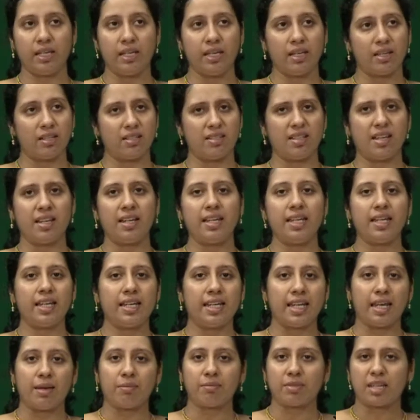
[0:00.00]
Generally a
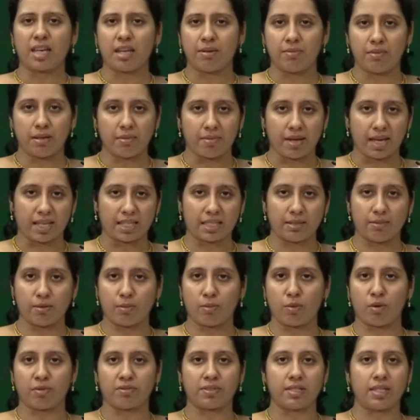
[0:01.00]
name can be a
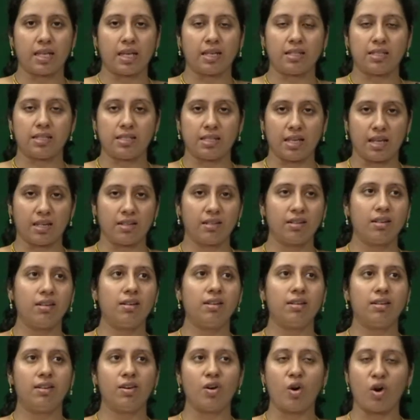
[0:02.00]
maximum of say 10
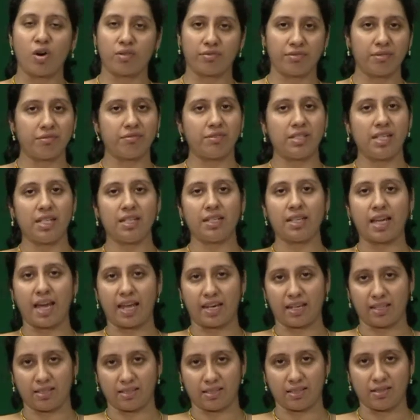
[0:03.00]
or 15
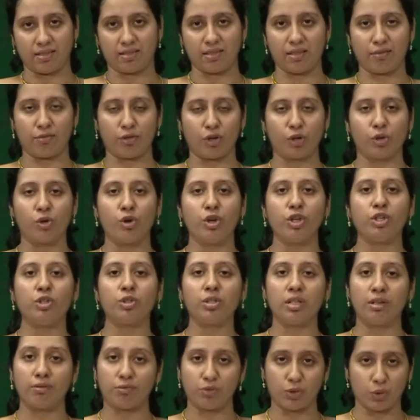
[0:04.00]
characters if you are going to
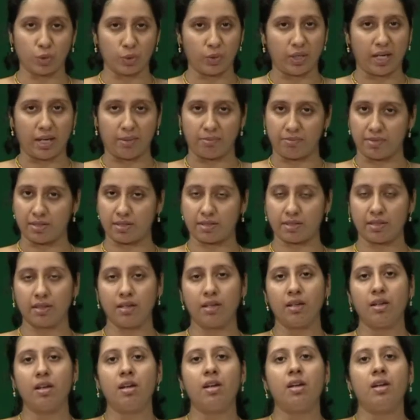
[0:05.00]
give two names.
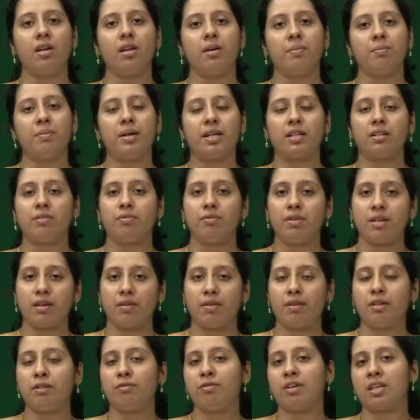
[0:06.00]
But we,
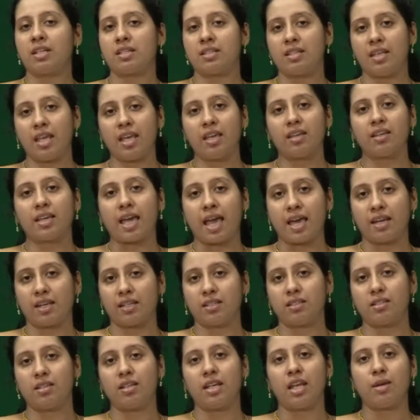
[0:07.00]
when we are saying
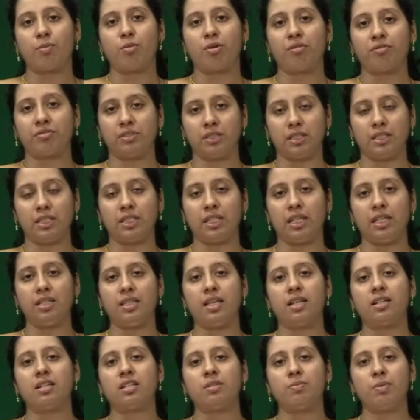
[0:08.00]
character name of 30
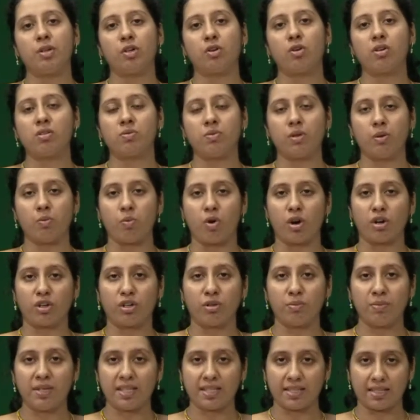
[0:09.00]
that is because we
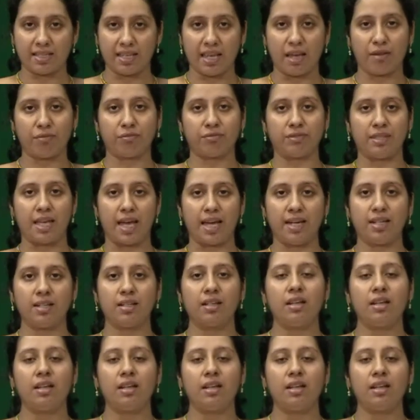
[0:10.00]
want to be safe that